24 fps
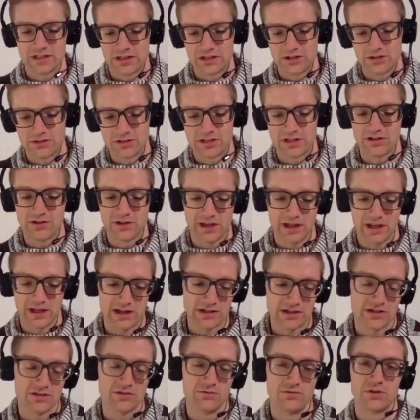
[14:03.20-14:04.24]
like, it's like,
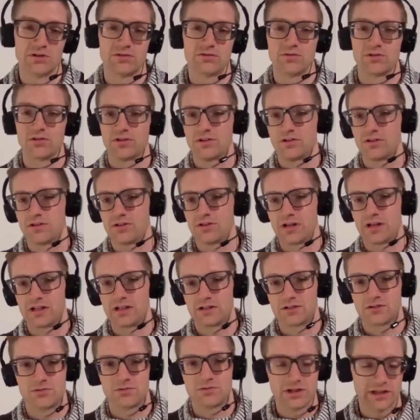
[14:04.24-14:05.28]
okay, so when we're
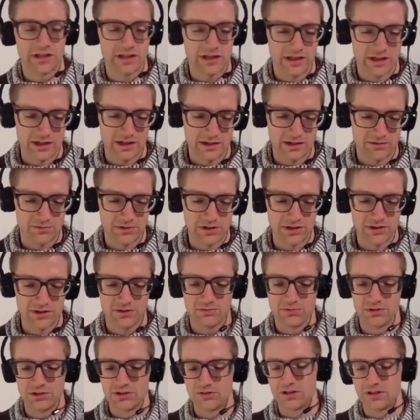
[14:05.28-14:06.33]
at 20K a
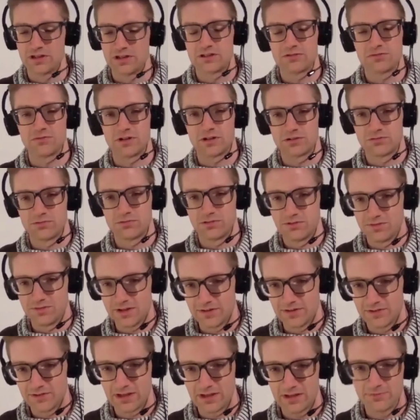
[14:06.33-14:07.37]
month, we do this. When we're at
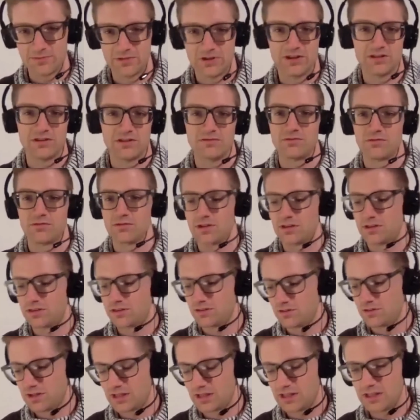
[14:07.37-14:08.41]
25K a month, when we're at
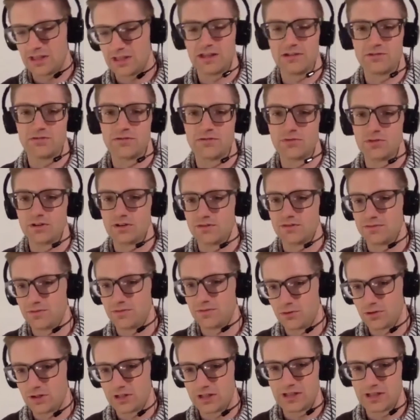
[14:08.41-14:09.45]
30K, when we're at
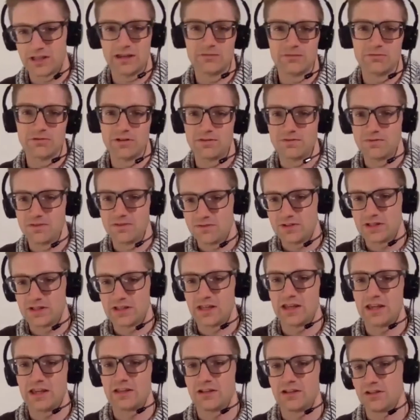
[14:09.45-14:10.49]
40K, when we're at
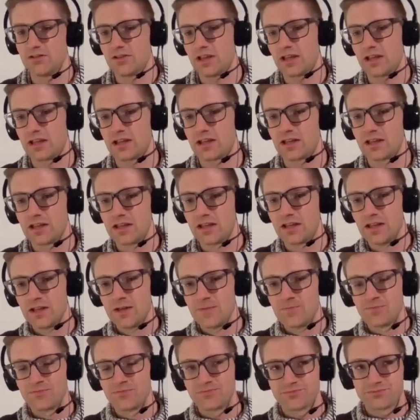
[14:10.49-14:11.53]
50K, and you like,
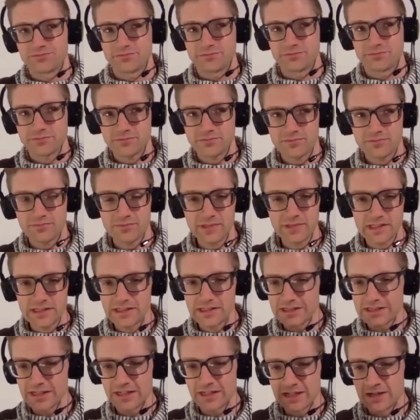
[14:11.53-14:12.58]

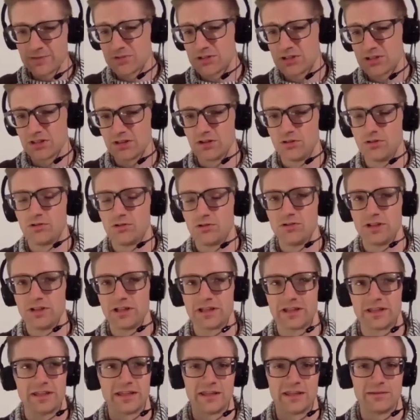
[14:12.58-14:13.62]
this kind of comes to the whole
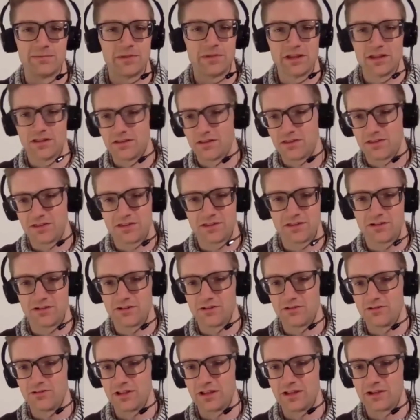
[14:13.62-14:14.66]
like E-Myth,
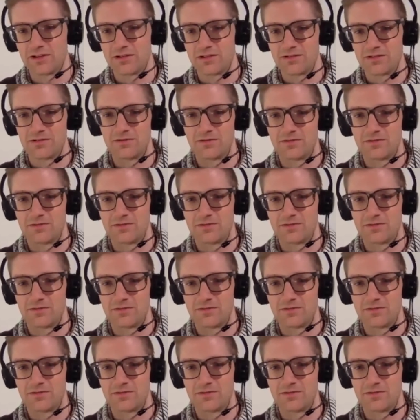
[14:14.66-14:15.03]
like